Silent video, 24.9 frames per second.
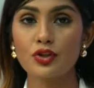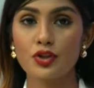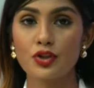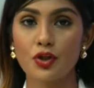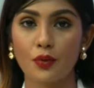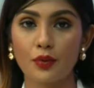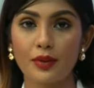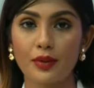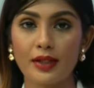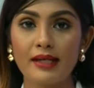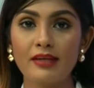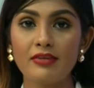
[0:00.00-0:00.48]

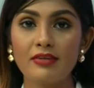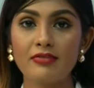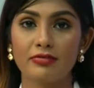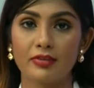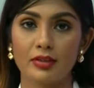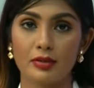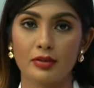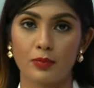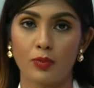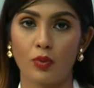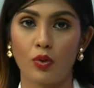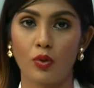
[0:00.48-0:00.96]
talking
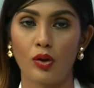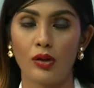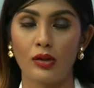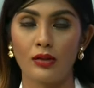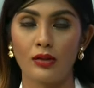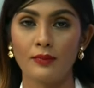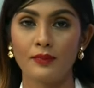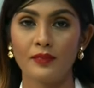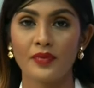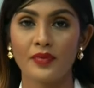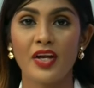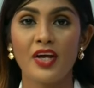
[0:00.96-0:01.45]
football.
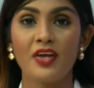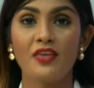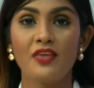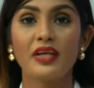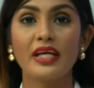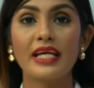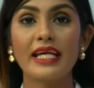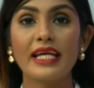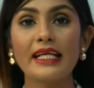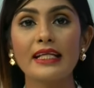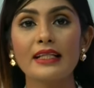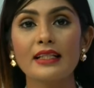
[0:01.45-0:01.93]
The
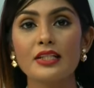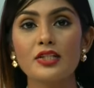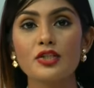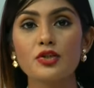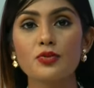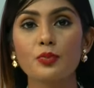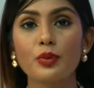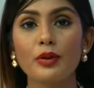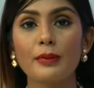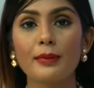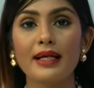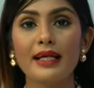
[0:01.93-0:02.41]
English
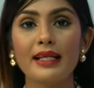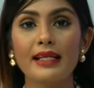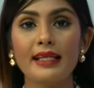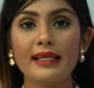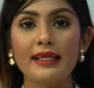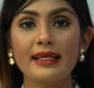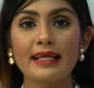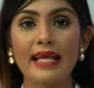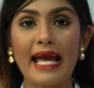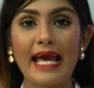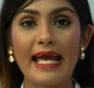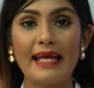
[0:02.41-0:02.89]
Premier
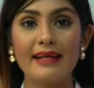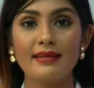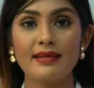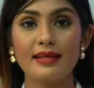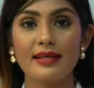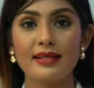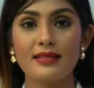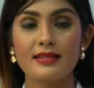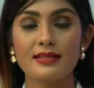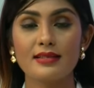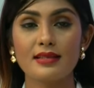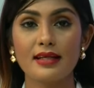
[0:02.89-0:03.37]
League
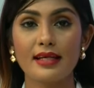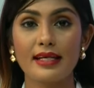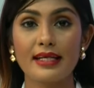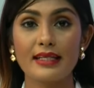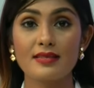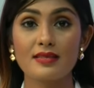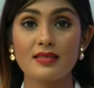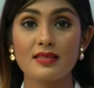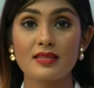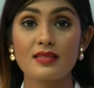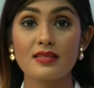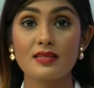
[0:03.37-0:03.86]
ended
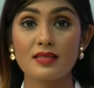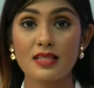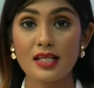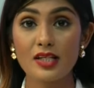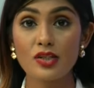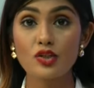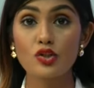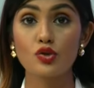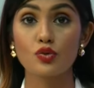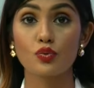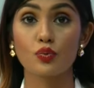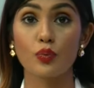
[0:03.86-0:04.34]
its
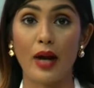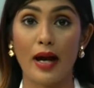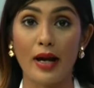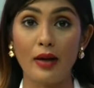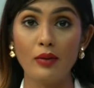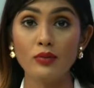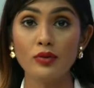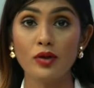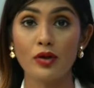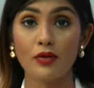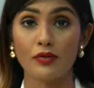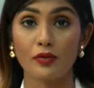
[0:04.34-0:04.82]
sixth
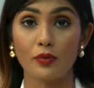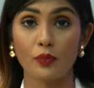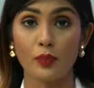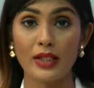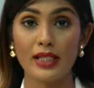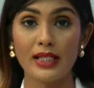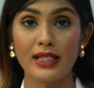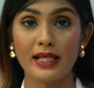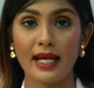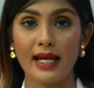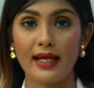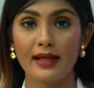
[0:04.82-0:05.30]
round on the
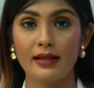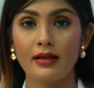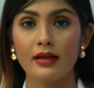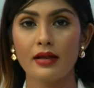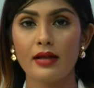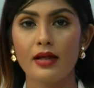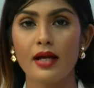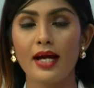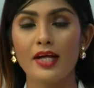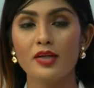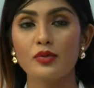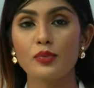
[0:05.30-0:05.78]
weekend,
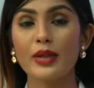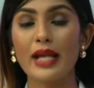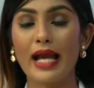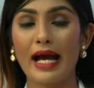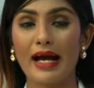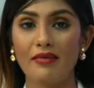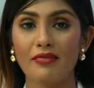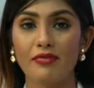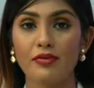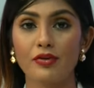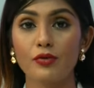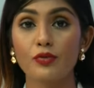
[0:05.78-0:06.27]
and we
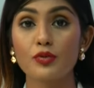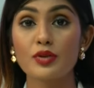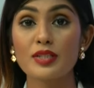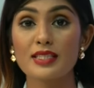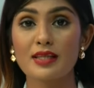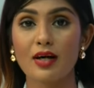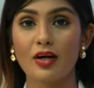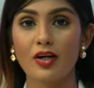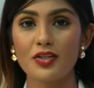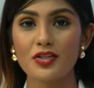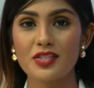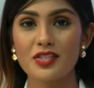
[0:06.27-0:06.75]
have the
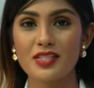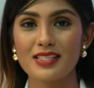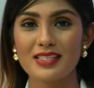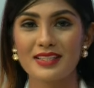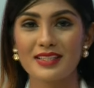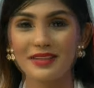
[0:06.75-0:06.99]
results.